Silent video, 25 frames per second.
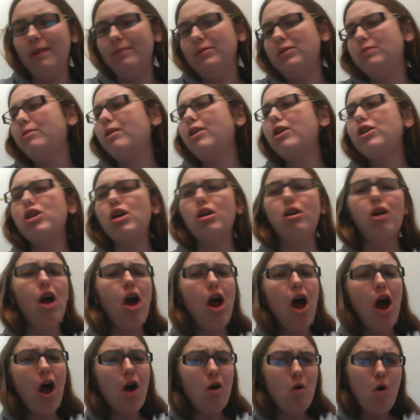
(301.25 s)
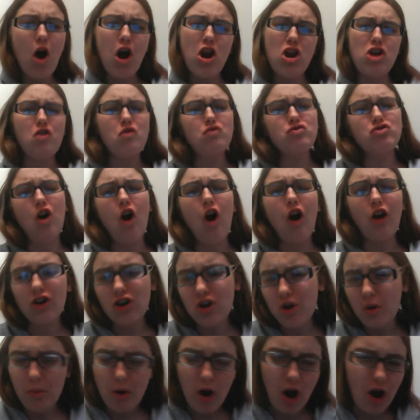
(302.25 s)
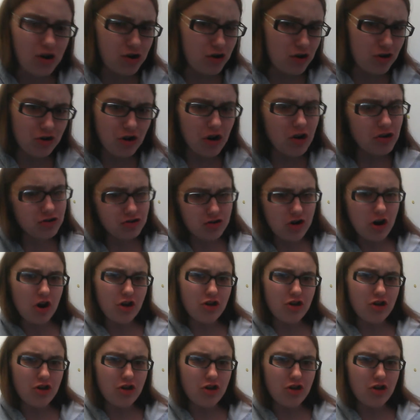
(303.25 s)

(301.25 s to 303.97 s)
You're probably like, oh, what are you talking about? You're just saying